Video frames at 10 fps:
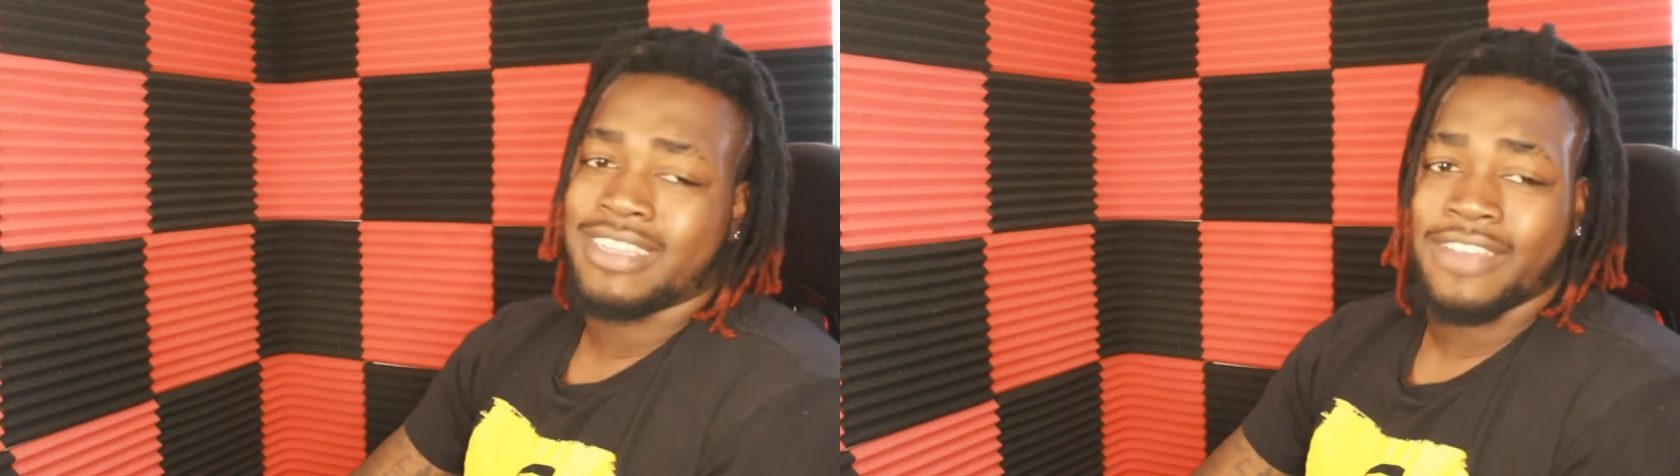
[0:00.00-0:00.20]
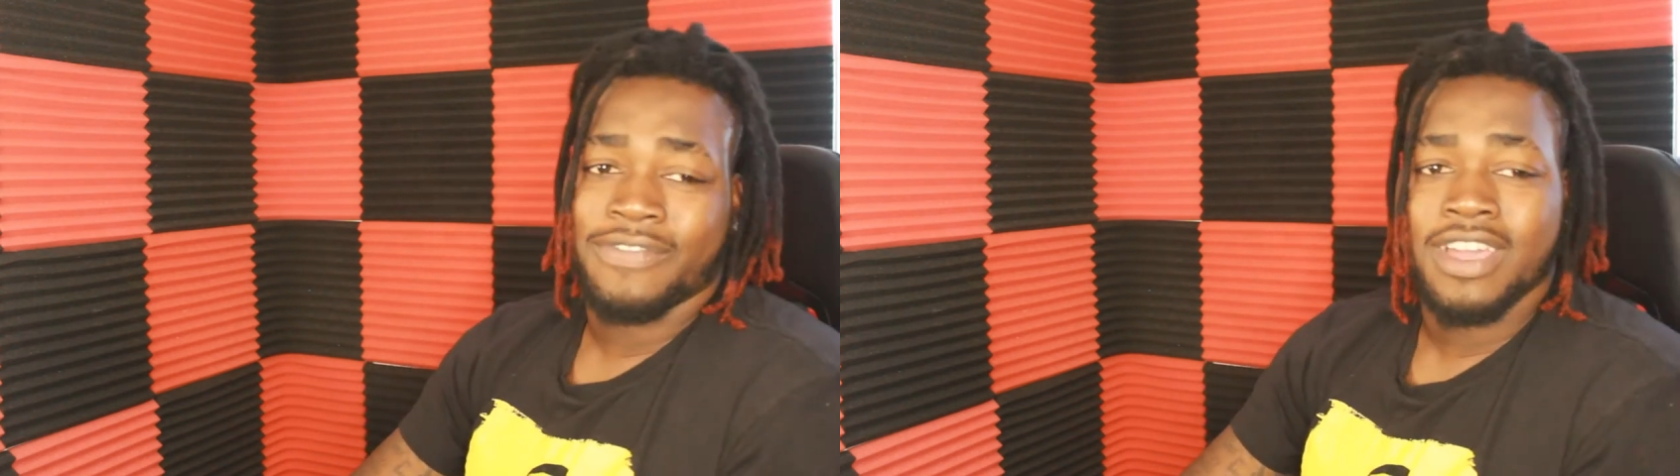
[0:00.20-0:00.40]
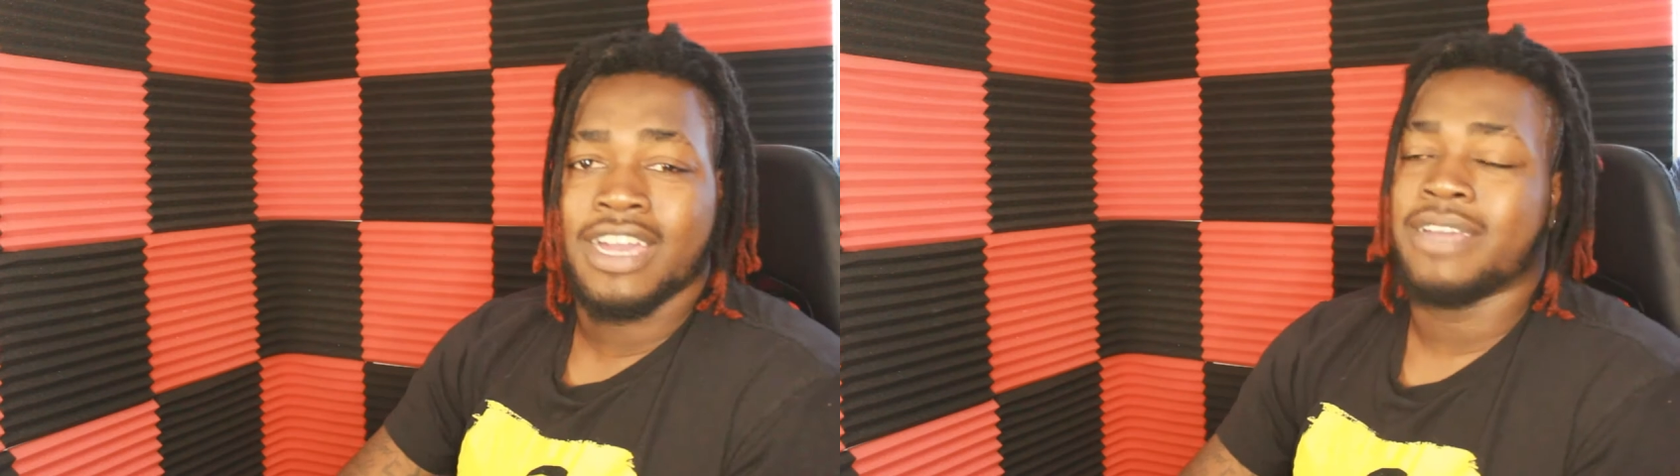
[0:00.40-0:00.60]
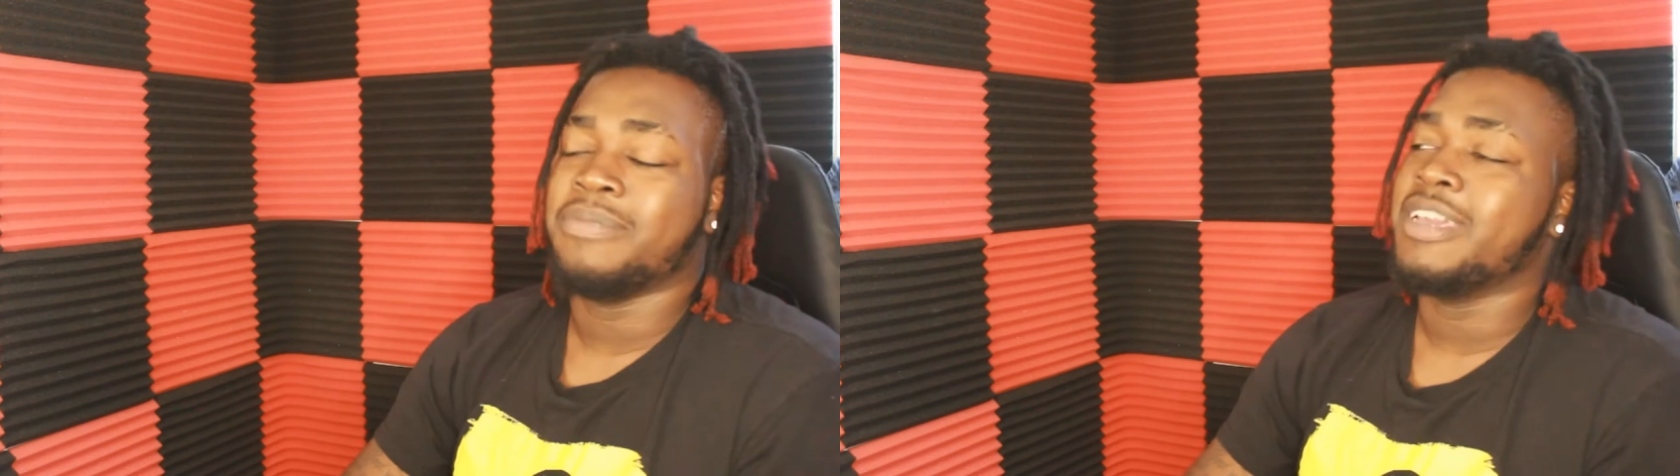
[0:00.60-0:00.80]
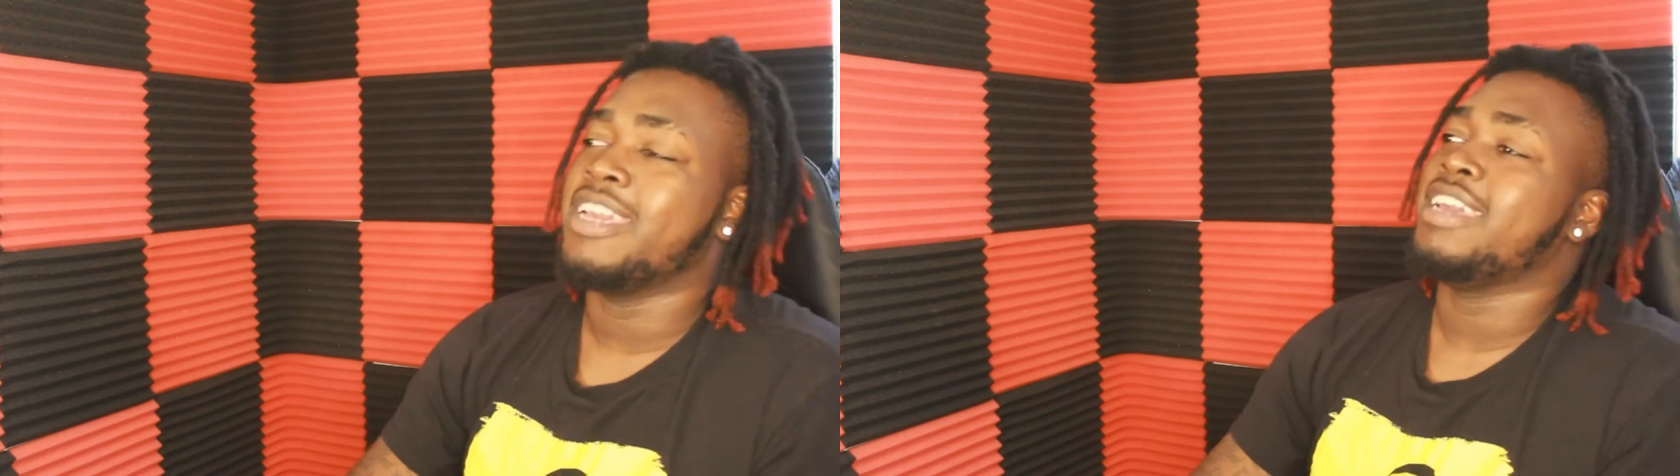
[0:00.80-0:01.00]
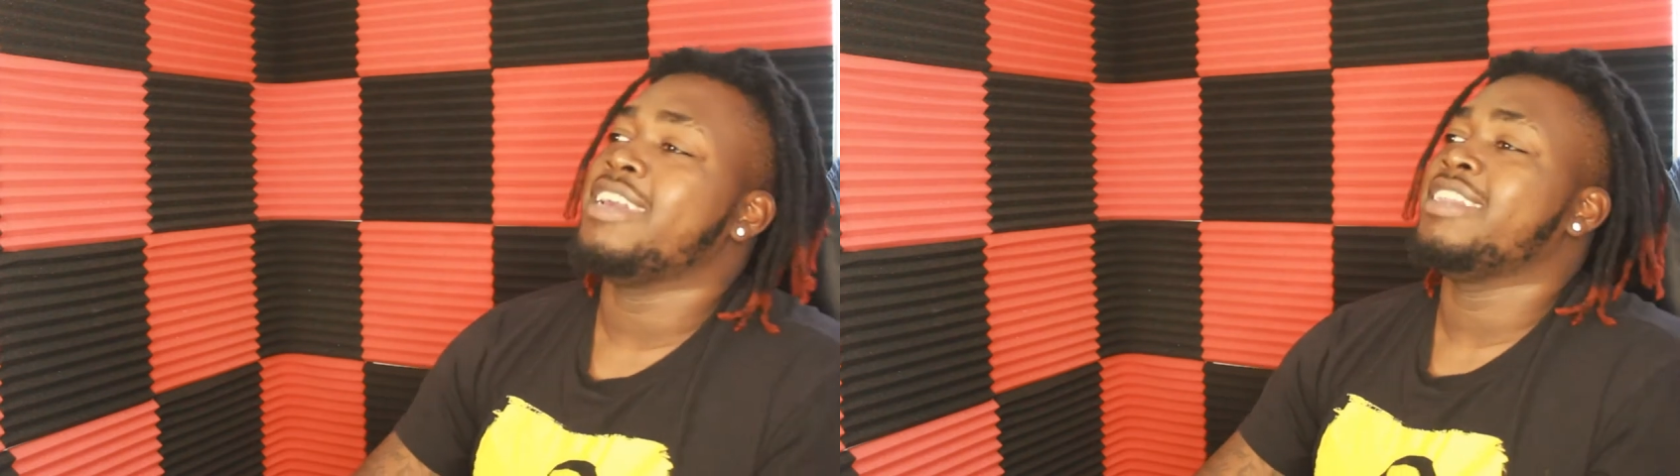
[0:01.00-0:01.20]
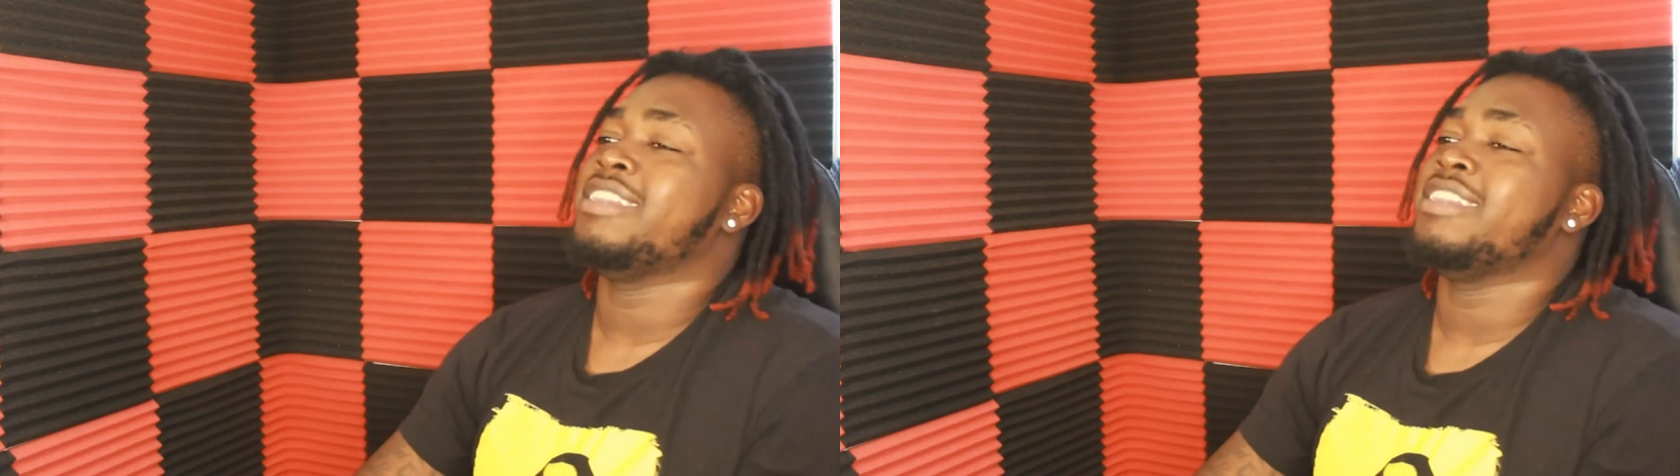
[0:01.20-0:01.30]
if y'all, man,